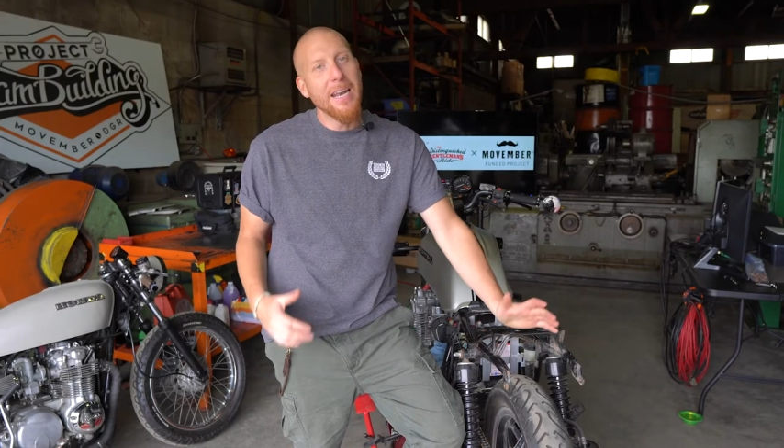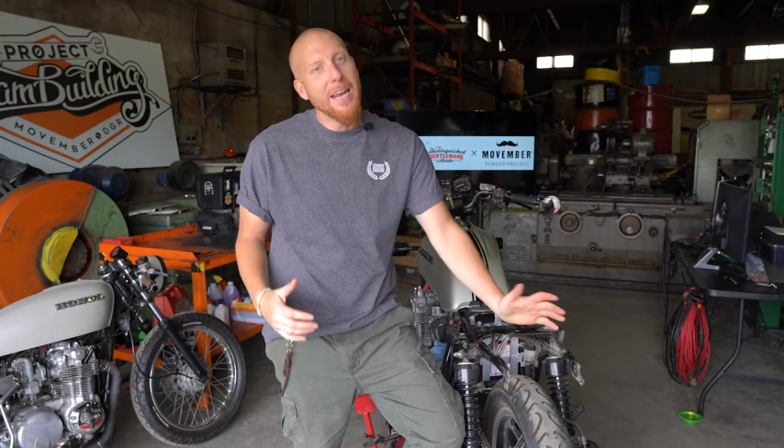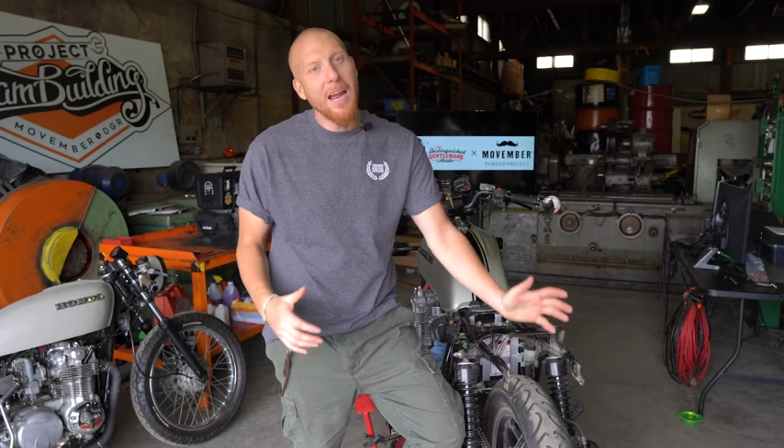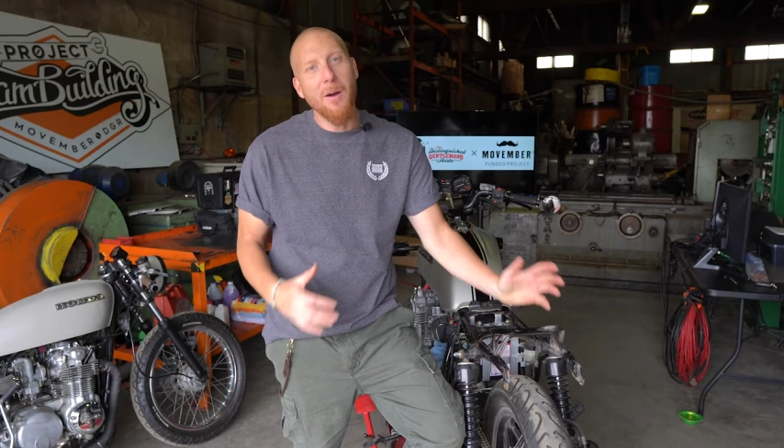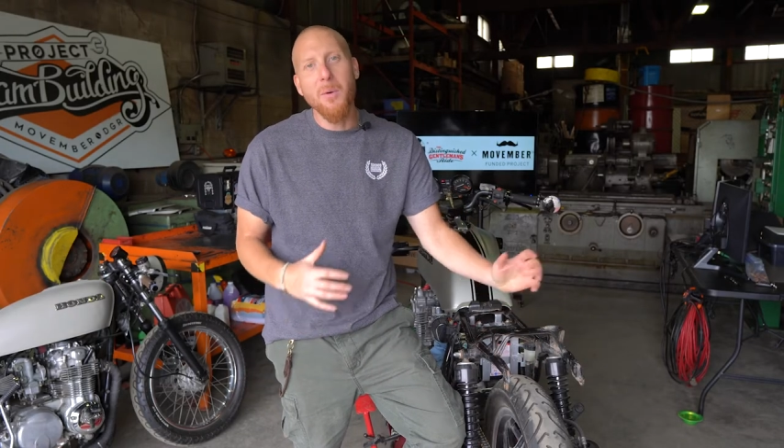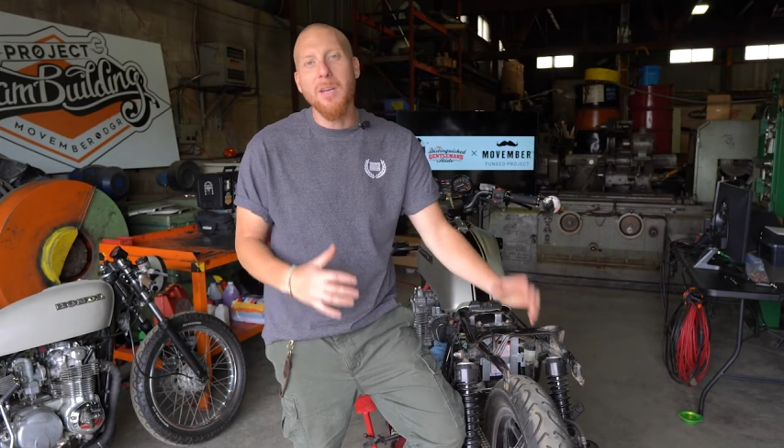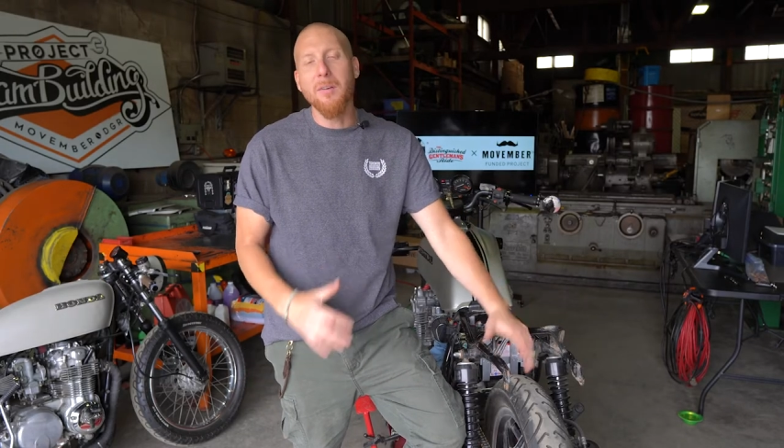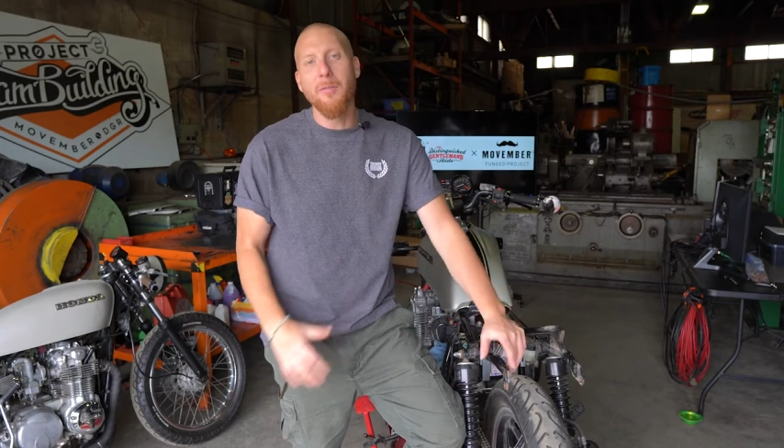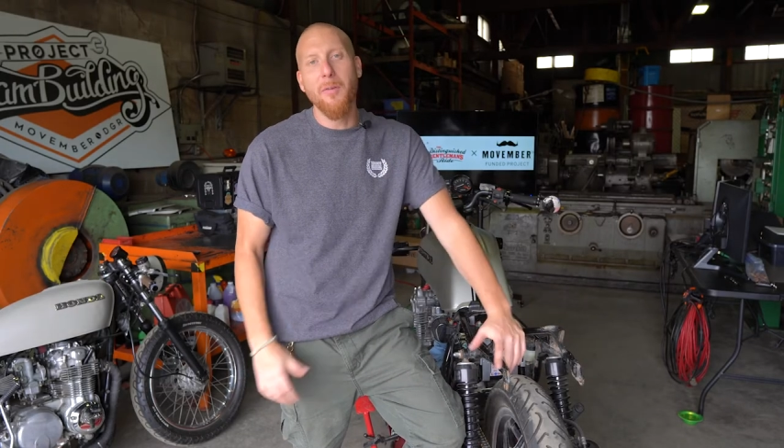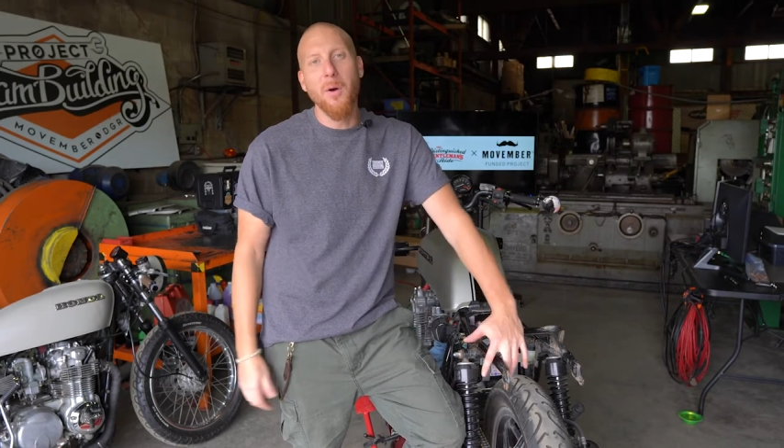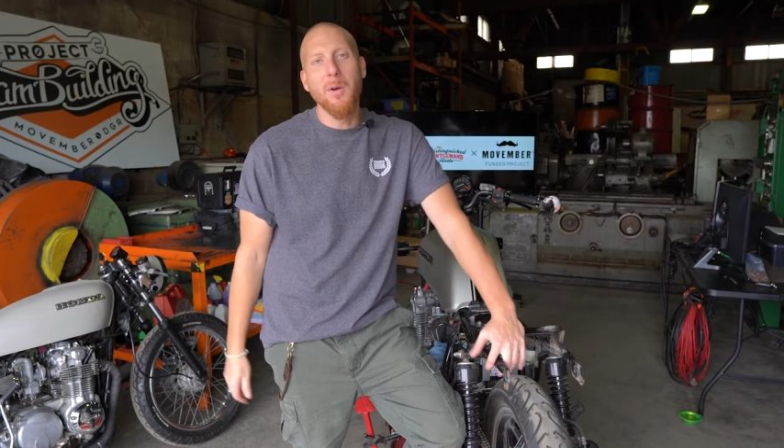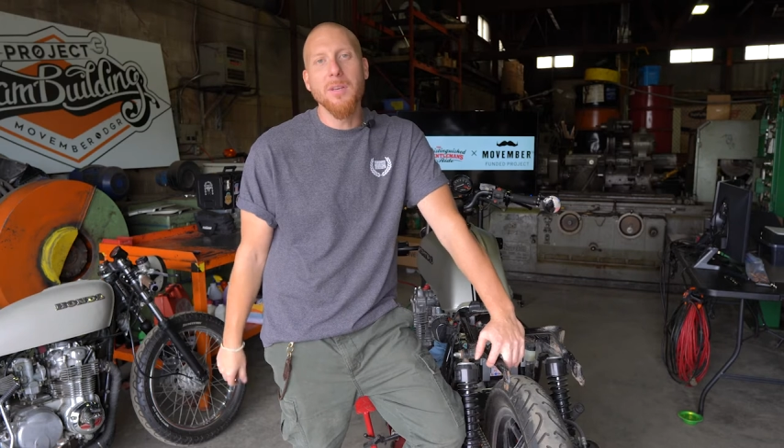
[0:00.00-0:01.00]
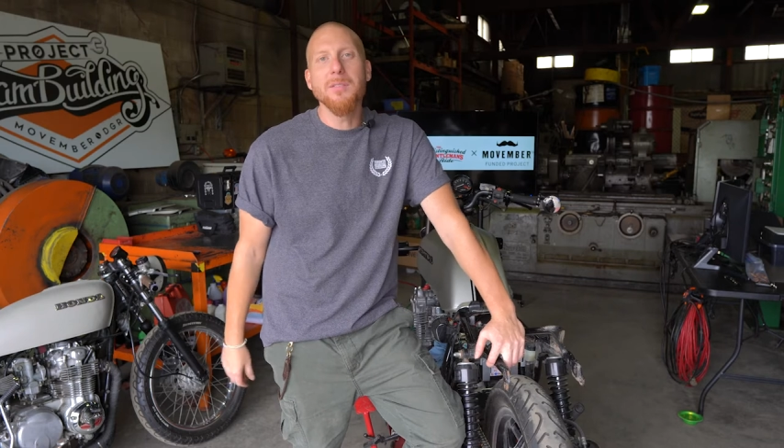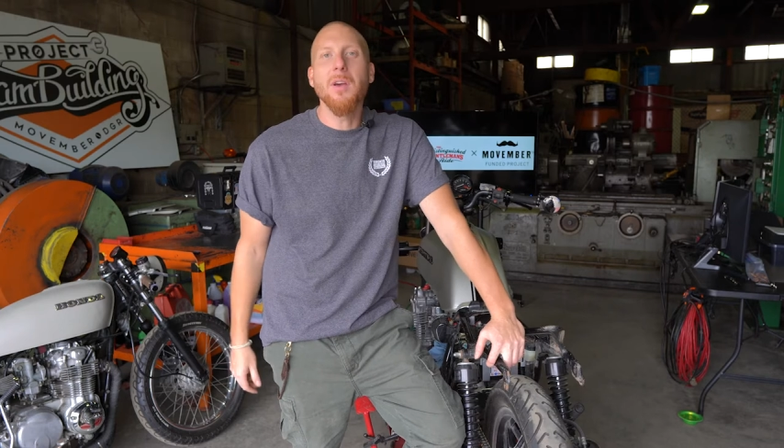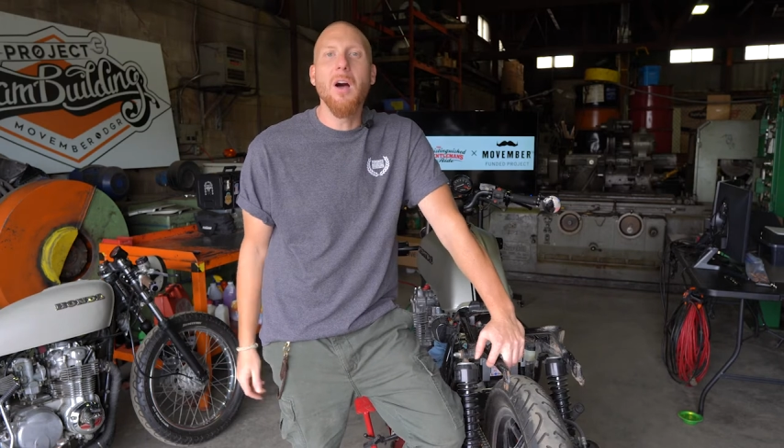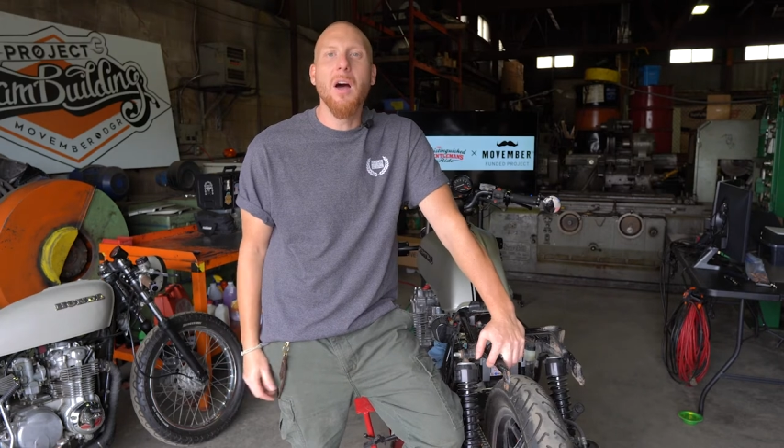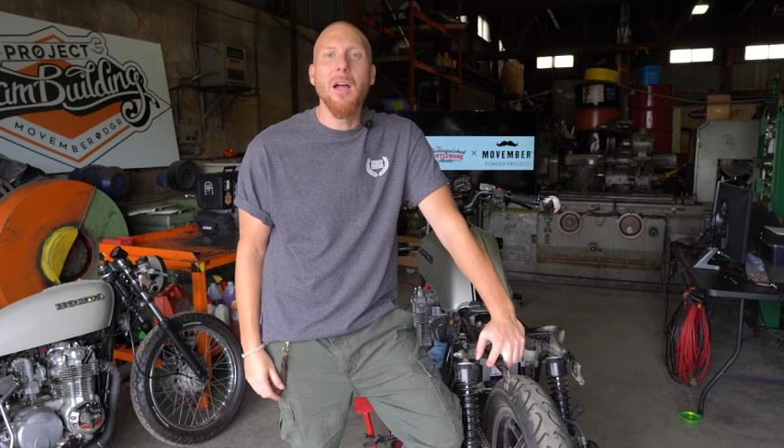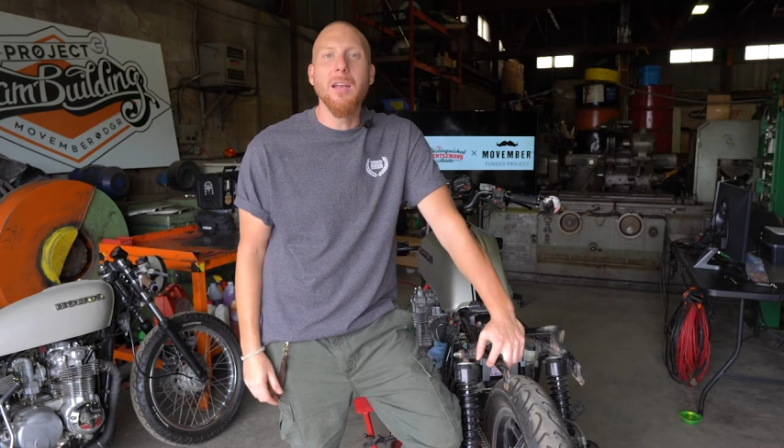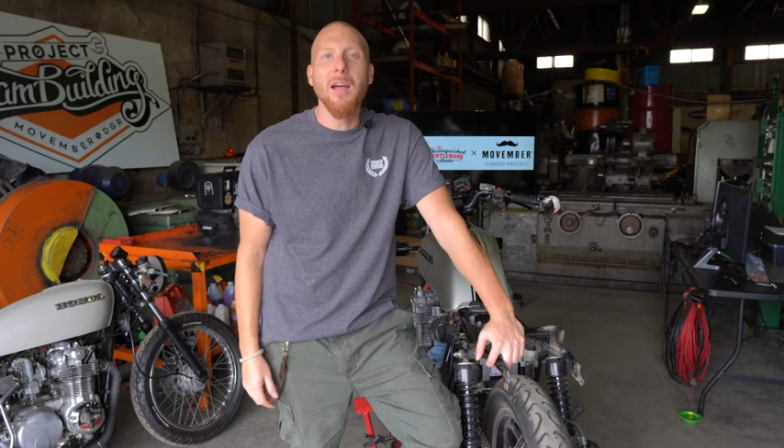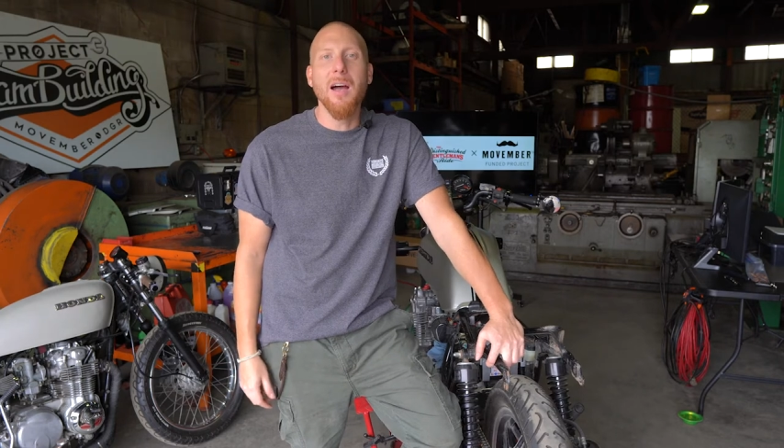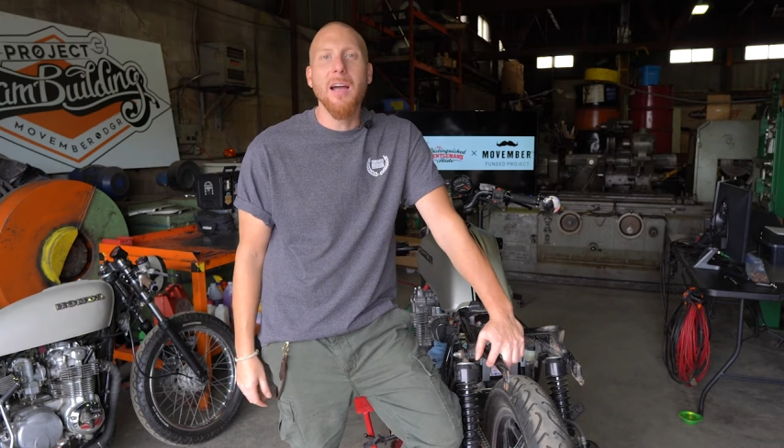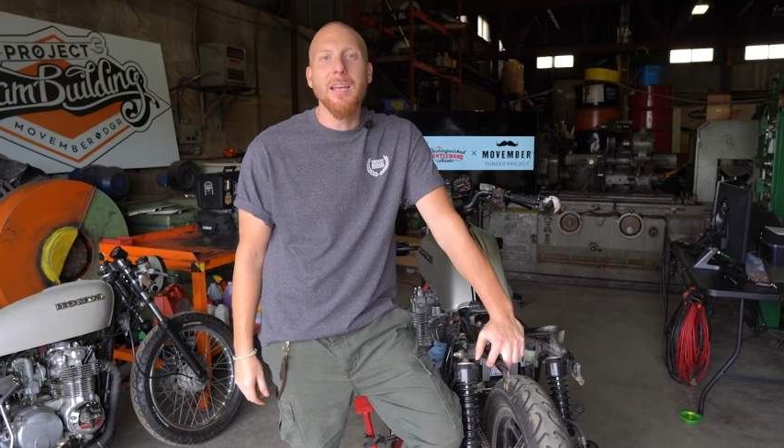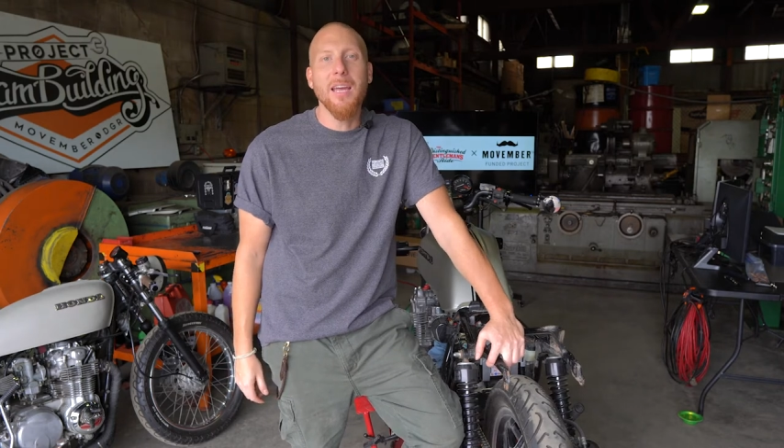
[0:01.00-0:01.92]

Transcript: and now we can focus on uh,